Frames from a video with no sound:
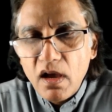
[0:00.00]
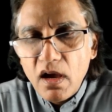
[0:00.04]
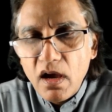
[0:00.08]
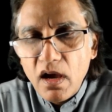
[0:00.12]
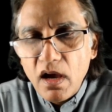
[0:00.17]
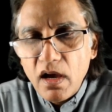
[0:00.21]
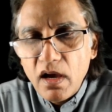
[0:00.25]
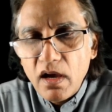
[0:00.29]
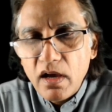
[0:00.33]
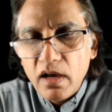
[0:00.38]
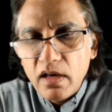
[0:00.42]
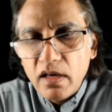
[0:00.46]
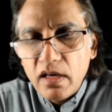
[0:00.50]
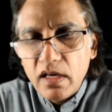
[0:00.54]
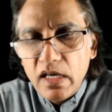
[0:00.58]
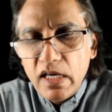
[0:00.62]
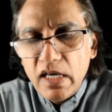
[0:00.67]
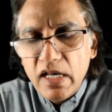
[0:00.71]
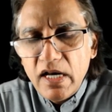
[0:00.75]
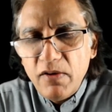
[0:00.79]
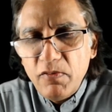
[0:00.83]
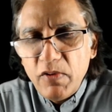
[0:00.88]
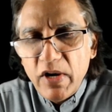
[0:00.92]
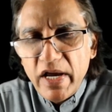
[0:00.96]
He
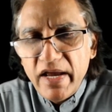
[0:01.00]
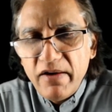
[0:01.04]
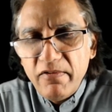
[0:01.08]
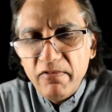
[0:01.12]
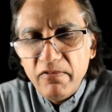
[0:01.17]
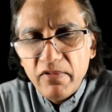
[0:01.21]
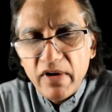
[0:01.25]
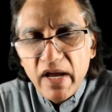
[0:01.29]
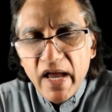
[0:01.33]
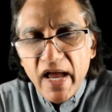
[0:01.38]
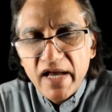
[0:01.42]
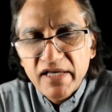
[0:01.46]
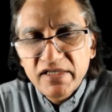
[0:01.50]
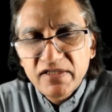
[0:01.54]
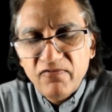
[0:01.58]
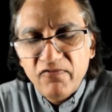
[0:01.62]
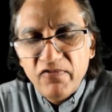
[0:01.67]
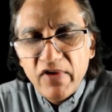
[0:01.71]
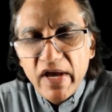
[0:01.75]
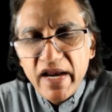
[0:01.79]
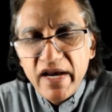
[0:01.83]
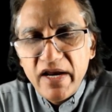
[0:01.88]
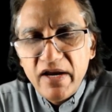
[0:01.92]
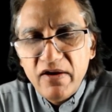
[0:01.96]
in a way has a
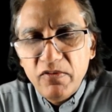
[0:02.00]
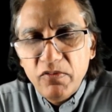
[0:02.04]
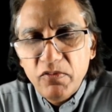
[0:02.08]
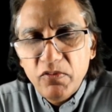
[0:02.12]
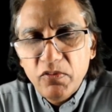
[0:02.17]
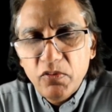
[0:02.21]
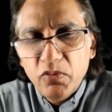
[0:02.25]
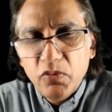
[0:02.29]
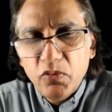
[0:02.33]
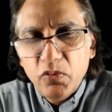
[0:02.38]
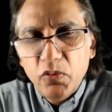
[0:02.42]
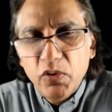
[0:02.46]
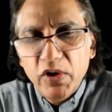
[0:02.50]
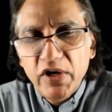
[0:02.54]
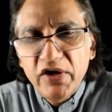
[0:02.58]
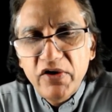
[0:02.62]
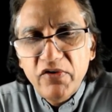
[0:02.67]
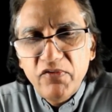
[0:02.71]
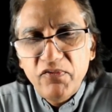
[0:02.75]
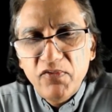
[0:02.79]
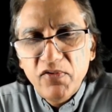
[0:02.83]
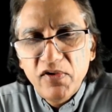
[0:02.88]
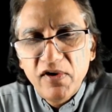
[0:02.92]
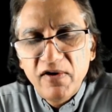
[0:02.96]
very
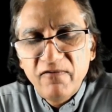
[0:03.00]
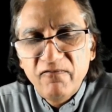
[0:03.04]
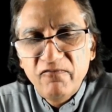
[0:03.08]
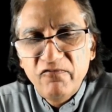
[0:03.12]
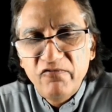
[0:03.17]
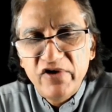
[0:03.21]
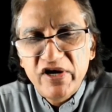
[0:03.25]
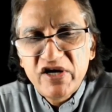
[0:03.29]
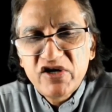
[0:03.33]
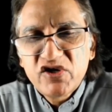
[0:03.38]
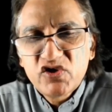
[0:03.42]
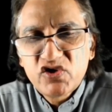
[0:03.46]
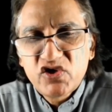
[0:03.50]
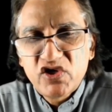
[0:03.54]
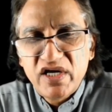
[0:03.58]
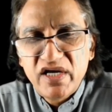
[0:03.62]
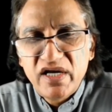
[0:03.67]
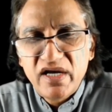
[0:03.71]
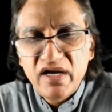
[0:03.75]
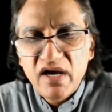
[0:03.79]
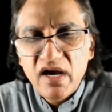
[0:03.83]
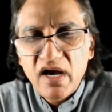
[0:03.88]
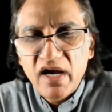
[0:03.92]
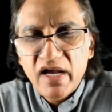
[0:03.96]
wonderful
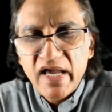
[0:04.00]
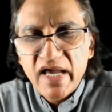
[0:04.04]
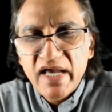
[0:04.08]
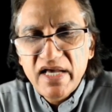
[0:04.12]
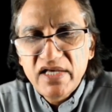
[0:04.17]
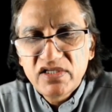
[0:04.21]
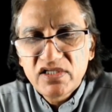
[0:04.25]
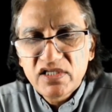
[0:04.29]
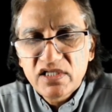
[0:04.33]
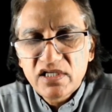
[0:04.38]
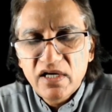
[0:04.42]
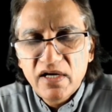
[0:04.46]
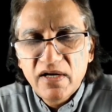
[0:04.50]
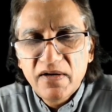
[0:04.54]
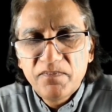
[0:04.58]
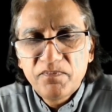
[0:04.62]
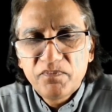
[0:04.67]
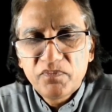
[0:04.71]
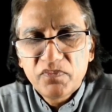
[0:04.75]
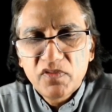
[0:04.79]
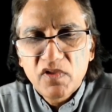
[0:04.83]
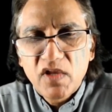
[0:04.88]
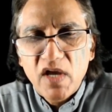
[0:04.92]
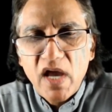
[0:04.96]
victory against
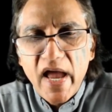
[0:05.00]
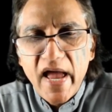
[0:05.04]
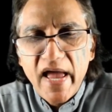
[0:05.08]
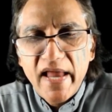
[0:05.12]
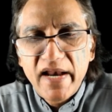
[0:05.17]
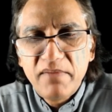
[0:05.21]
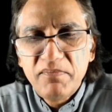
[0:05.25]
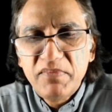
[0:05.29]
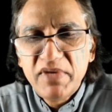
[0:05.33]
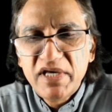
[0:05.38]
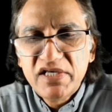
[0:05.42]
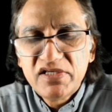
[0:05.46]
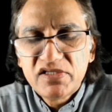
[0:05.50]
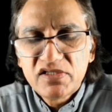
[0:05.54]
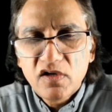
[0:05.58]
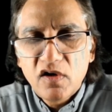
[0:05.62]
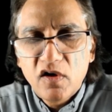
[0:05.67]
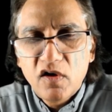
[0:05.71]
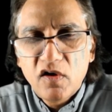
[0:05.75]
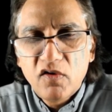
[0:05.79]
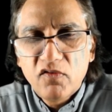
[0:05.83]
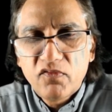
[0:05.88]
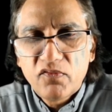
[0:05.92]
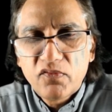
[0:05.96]
the enemies
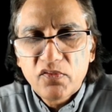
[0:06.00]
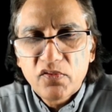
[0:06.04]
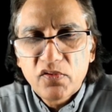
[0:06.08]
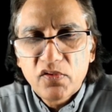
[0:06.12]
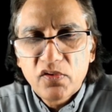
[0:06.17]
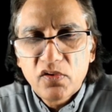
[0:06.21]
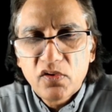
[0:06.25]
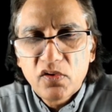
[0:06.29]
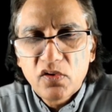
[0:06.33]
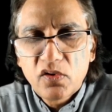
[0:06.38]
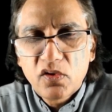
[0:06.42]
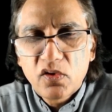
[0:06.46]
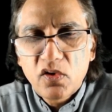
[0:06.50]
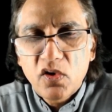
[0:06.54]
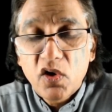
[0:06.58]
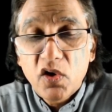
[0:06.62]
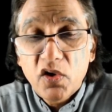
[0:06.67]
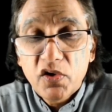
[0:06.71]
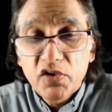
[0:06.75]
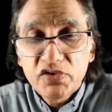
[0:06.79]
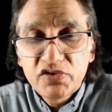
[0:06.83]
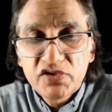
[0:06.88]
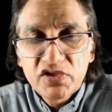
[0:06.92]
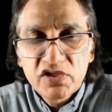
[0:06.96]
of
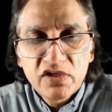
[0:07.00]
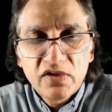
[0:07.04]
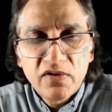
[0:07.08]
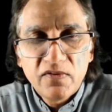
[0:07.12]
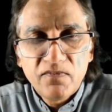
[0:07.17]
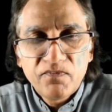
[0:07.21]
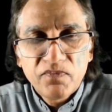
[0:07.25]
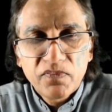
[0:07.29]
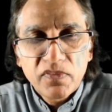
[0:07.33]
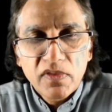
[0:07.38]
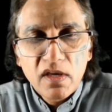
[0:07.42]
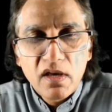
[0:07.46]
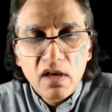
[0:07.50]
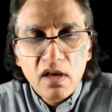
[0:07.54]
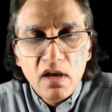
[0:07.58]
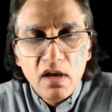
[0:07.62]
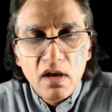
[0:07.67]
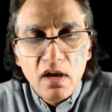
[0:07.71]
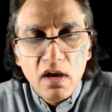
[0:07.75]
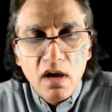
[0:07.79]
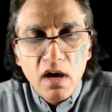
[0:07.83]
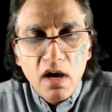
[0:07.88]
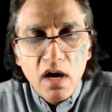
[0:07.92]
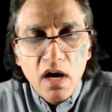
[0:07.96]
God.
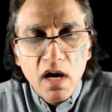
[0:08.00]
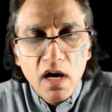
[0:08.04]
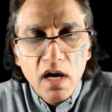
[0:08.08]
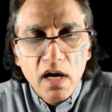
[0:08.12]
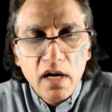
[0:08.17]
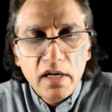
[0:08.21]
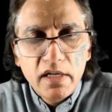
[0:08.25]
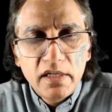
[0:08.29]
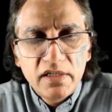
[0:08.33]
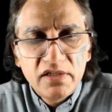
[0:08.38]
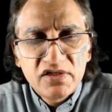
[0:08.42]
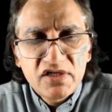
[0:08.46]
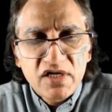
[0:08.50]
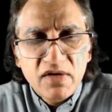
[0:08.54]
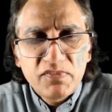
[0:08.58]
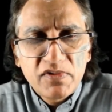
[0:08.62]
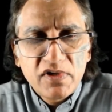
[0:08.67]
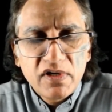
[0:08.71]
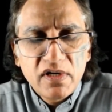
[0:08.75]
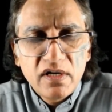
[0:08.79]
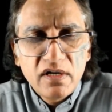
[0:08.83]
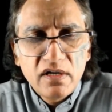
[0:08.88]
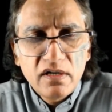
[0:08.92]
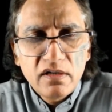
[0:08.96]
In
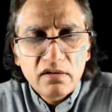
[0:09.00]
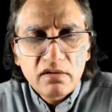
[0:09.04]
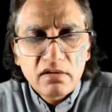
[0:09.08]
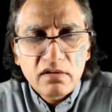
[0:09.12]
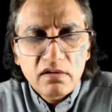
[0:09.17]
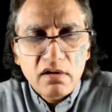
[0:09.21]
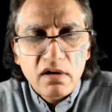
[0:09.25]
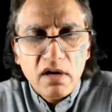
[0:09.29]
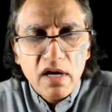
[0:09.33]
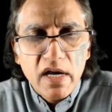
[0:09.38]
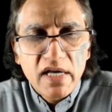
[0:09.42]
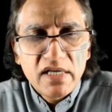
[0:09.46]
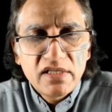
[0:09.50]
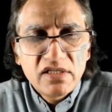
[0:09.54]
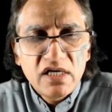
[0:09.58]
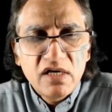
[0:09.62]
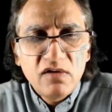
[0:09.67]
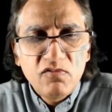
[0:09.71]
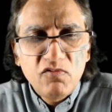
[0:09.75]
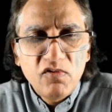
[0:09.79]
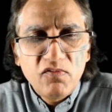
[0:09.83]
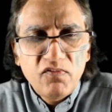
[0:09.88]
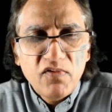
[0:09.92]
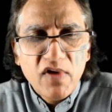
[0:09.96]
chapter
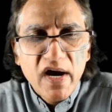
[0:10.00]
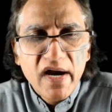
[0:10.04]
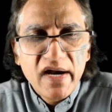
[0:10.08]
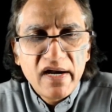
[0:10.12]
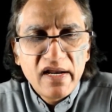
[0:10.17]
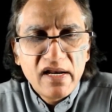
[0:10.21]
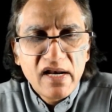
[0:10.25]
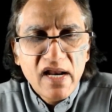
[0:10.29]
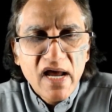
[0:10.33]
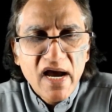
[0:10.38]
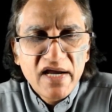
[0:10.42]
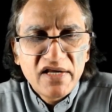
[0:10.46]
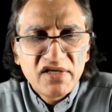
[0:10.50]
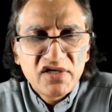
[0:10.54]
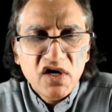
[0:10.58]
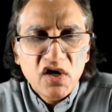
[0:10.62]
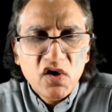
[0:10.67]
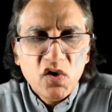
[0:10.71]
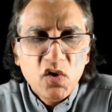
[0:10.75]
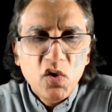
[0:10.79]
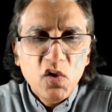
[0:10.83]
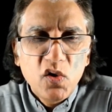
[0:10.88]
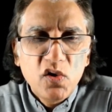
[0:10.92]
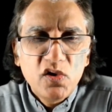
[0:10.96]
18 we find Elijah
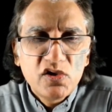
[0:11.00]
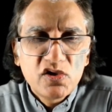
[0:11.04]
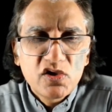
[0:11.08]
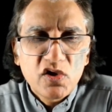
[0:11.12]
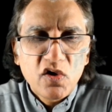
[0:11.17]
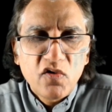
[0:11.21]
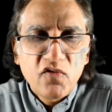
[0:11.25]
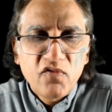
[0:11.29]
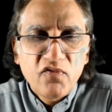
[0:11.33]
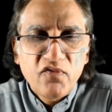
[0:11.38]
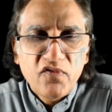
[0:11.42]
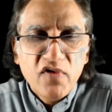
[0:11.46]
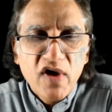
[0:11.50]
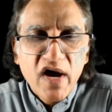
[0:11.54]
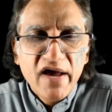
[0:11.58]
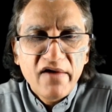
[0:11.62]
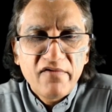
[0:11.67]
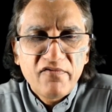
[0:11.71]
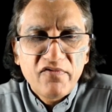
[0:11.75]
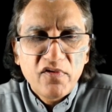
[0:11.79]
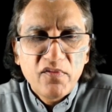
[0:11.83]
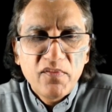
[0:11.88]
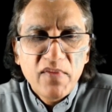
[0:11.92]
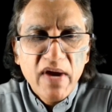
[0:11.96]
called down
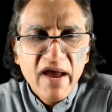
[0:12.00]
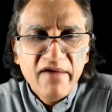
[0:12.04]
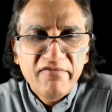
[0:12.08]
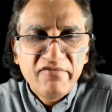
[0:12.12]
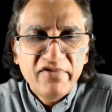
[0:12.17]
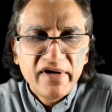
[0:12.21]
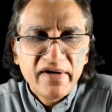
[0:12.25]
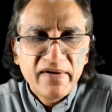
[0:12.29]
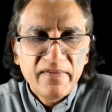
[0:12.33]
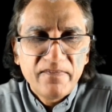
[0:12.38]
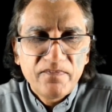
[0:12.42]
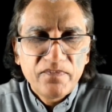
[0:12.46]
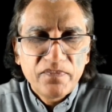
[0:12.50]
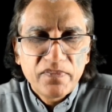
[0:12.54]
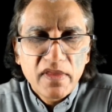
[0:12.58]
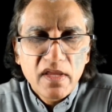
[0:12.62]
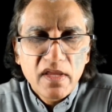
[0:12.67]
fire from heaven